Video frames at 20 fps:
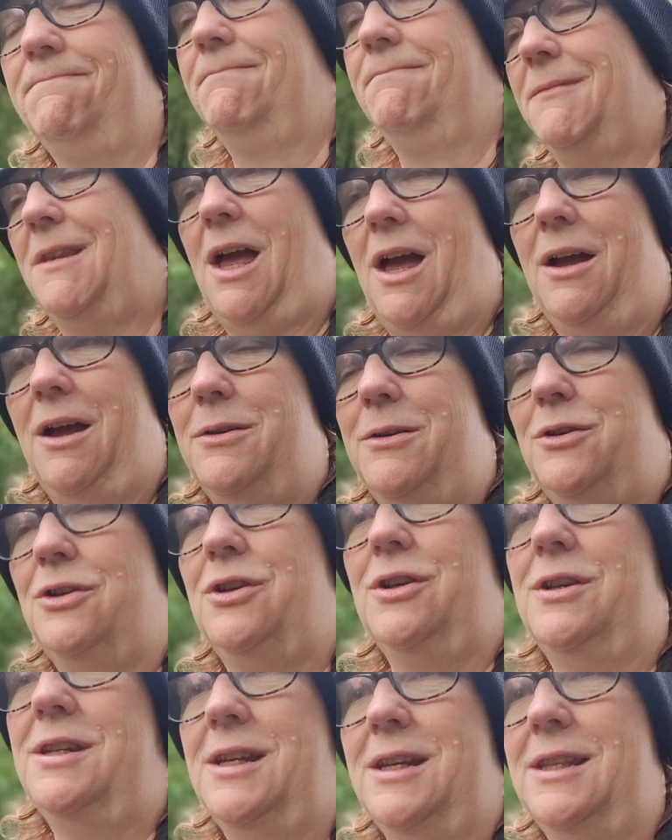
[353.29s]
no, you
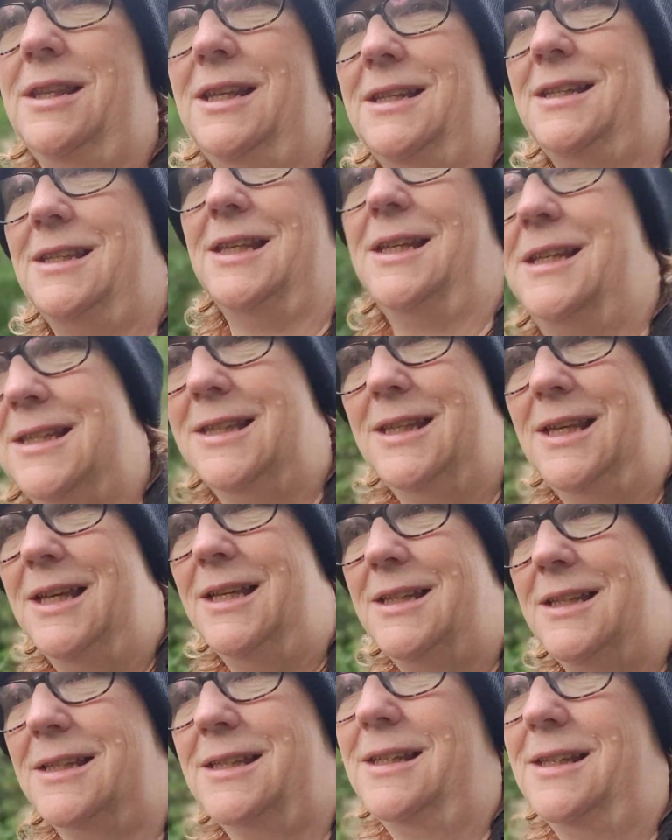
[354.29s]
should have done this, this and
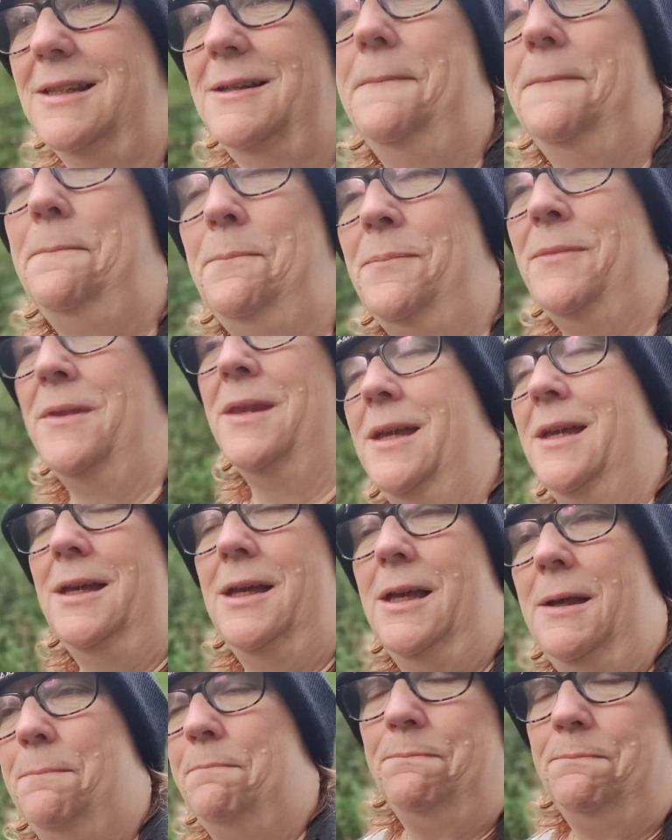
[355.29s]
this.
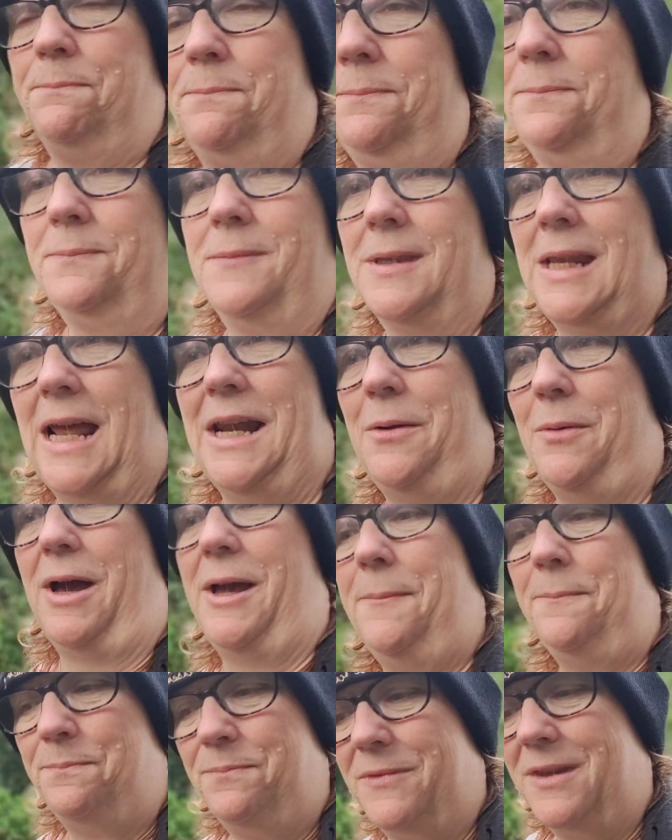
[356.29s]

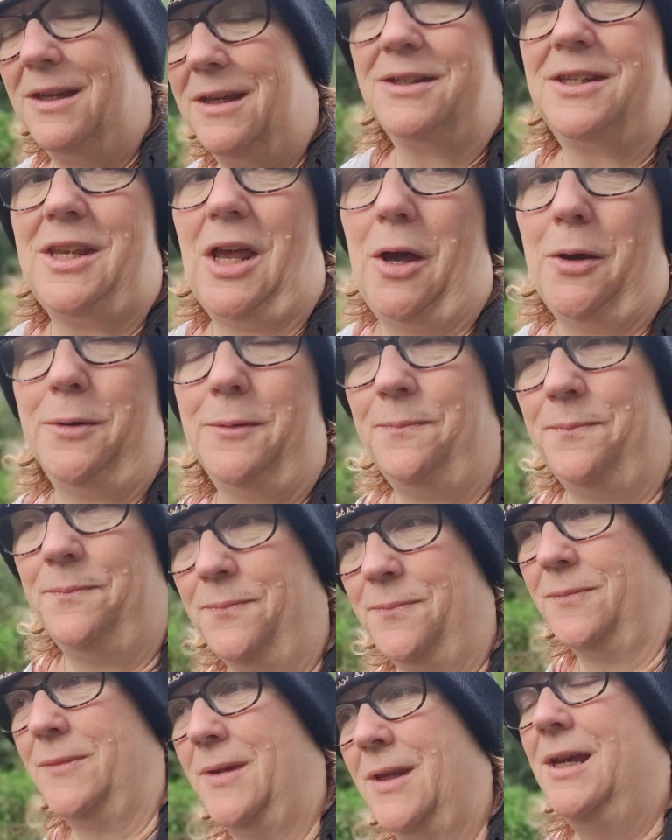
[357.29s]
Anyway, so
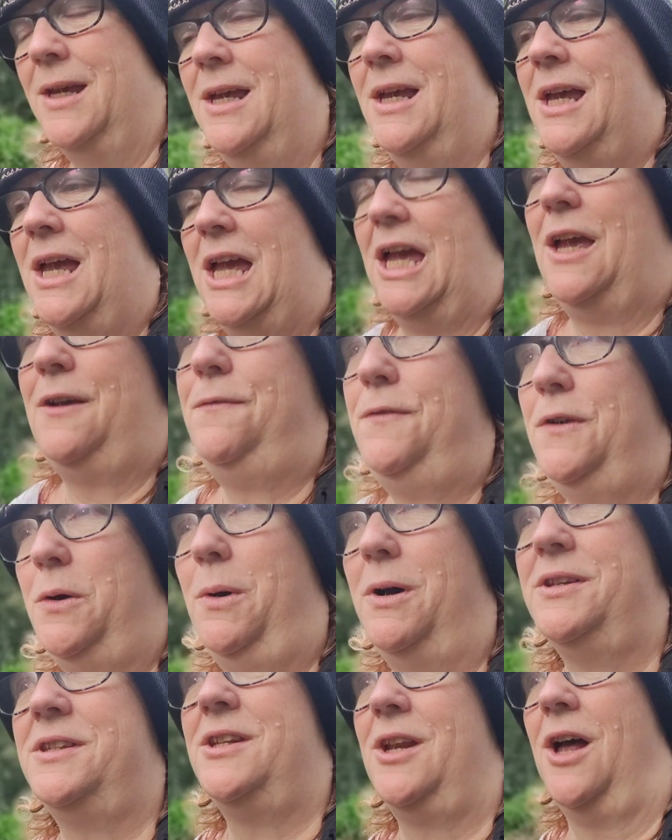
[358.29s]
if you
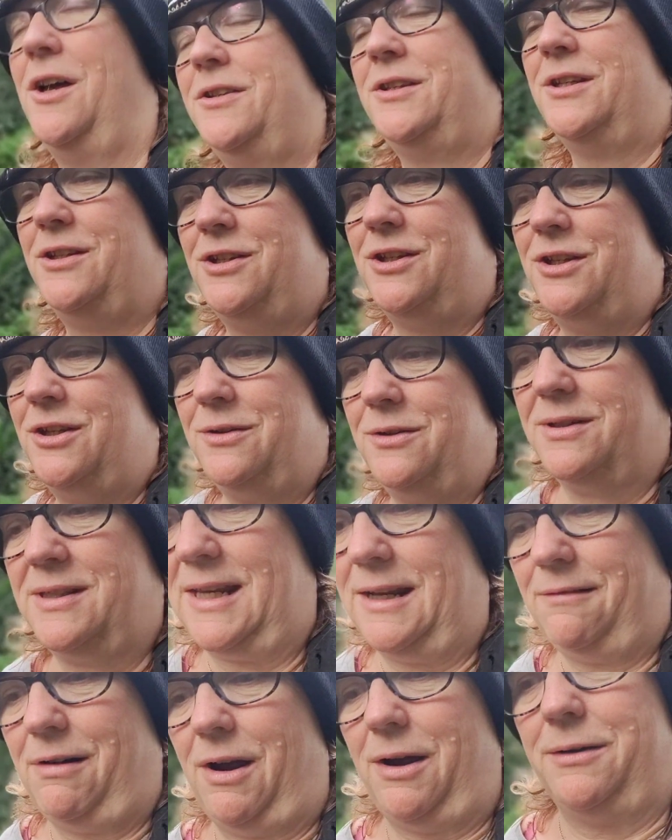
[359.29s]
are starting to use
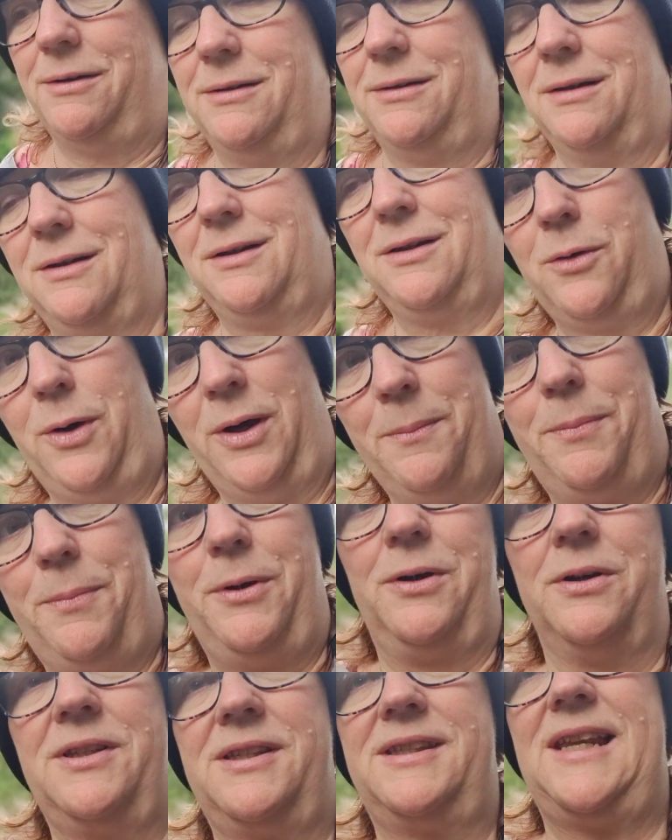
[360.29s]
Xero,
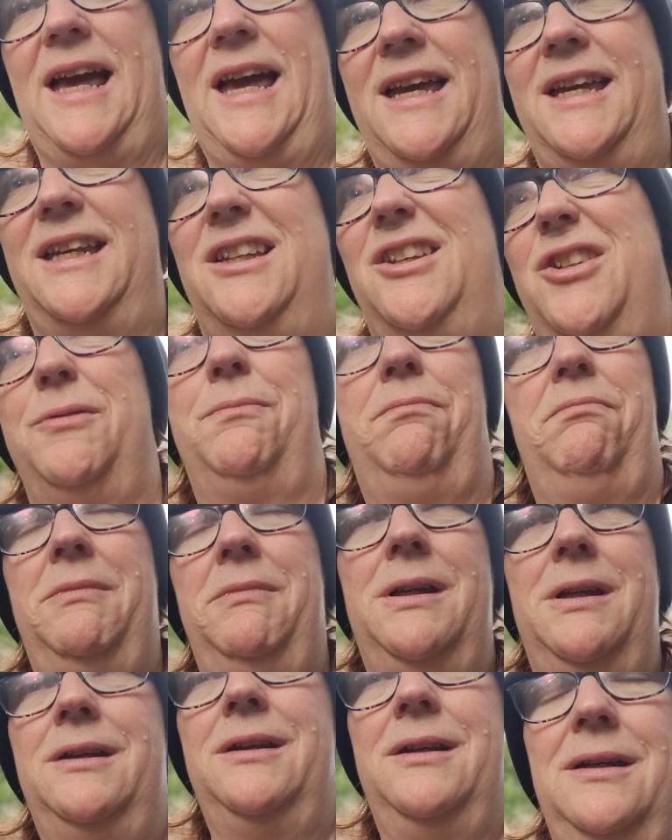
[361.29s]
QuickBooks, Sage,
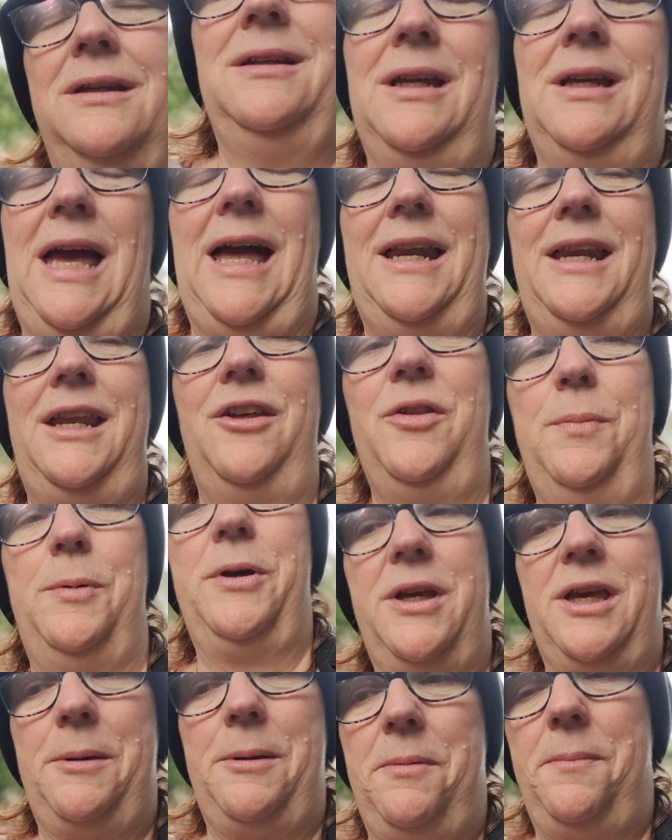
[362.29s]
any other
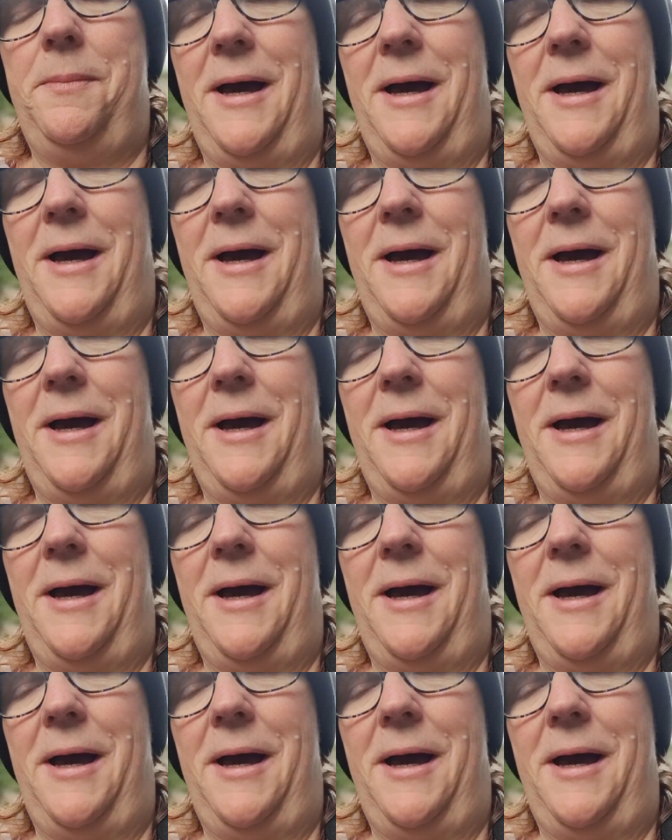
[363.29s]
bookkeeping